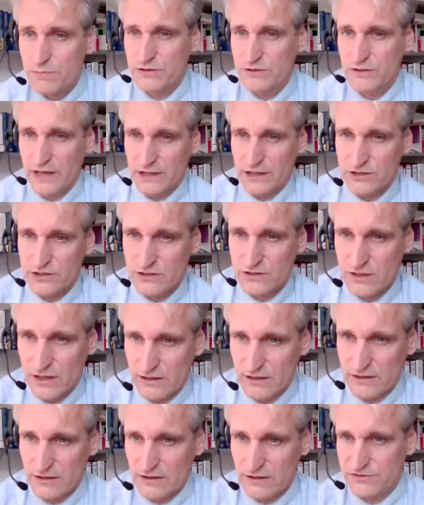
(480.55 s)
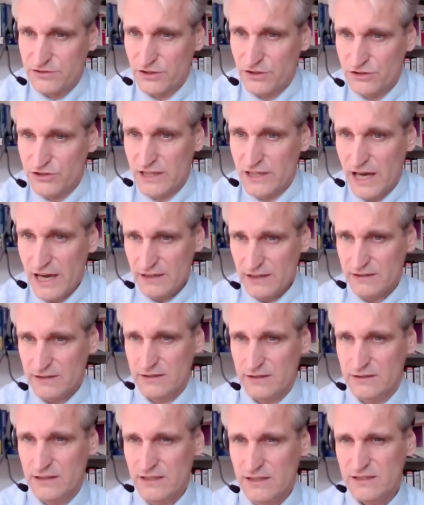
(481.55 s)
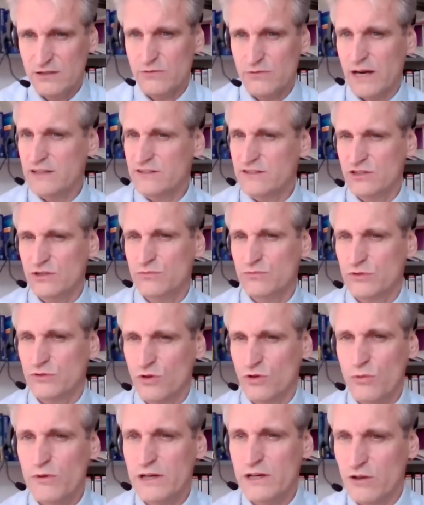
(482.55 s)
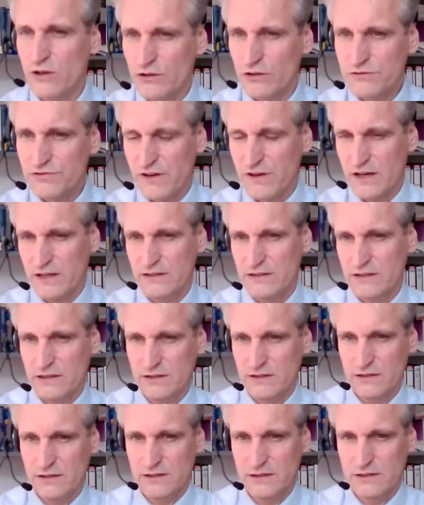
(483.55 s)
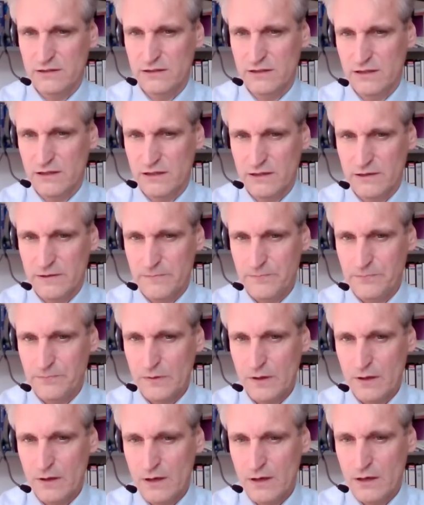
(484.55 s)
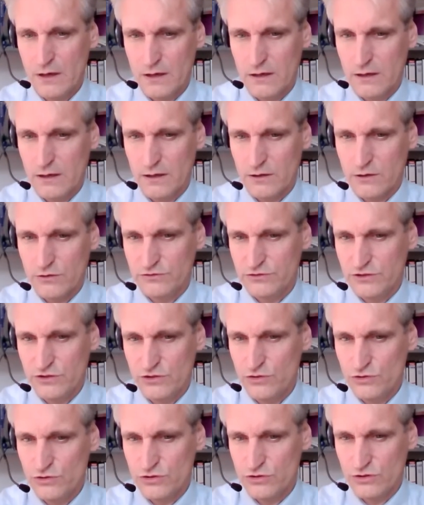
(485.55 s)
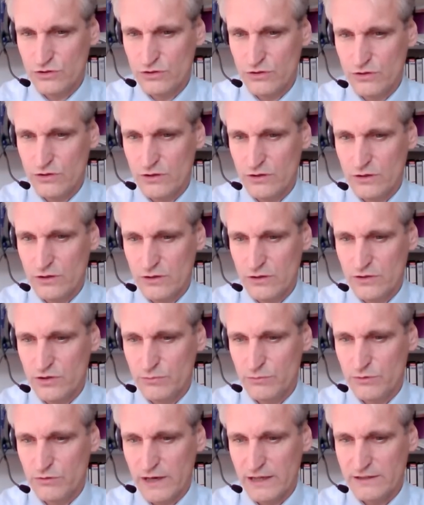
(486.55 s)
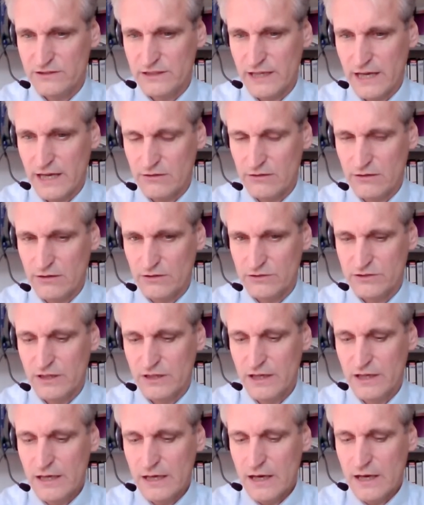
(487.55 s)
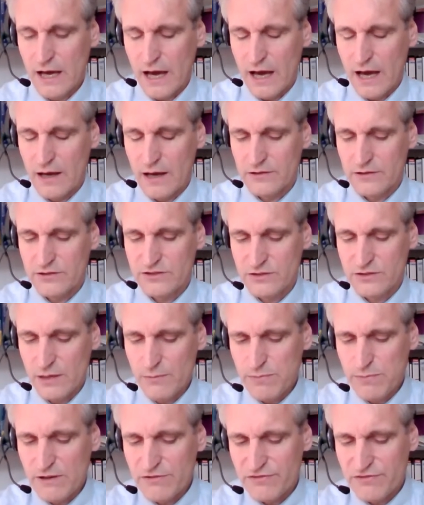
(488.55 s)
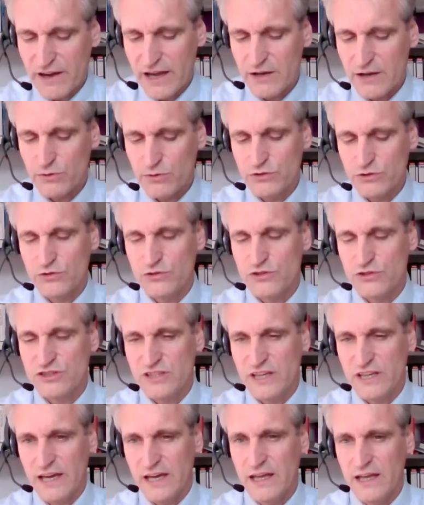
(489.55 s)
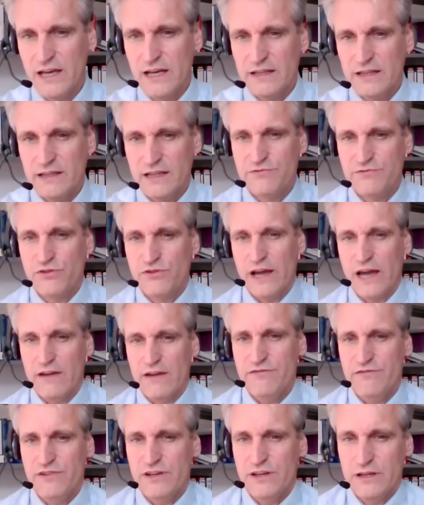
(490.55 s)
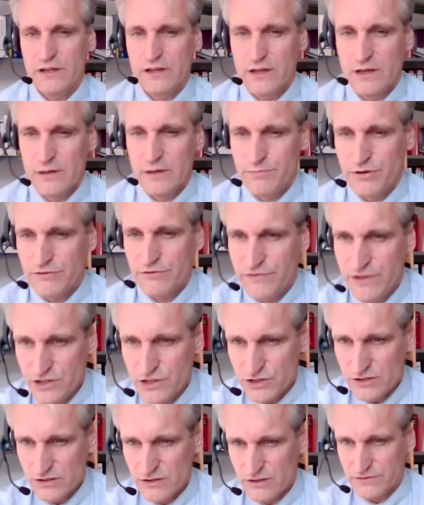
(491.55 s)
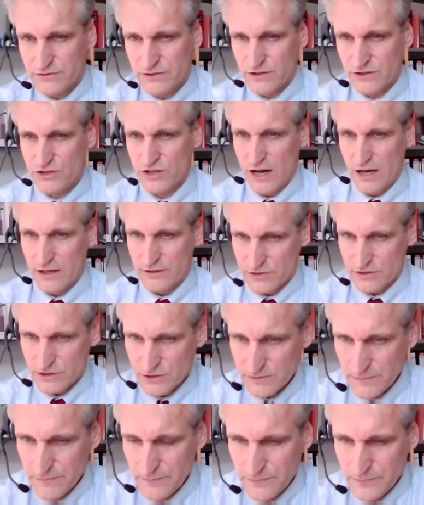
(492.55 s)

protection, Article 38. These are rights you would normally not find in, in uh, uh, constitutional uh, human rights catalogs. Uh, simplifying, one could say that for every provision of the Charter,